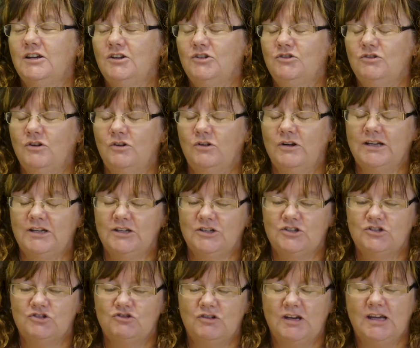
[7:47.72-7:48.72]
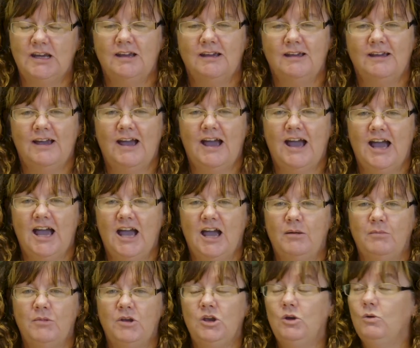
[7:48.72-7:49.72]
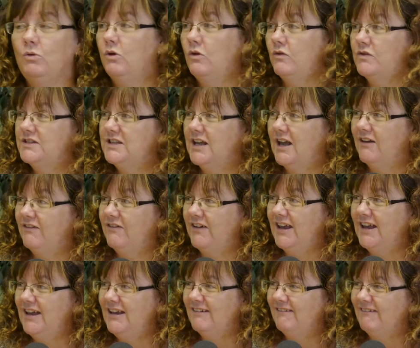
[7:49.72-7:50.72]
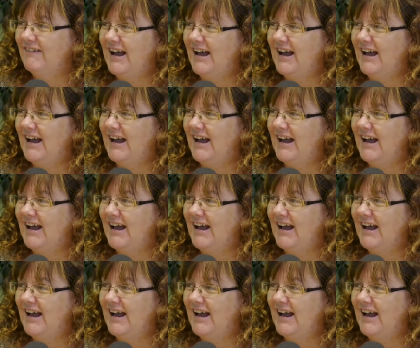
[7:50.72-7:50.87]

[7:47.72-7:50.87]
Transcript: control industry, you love surfing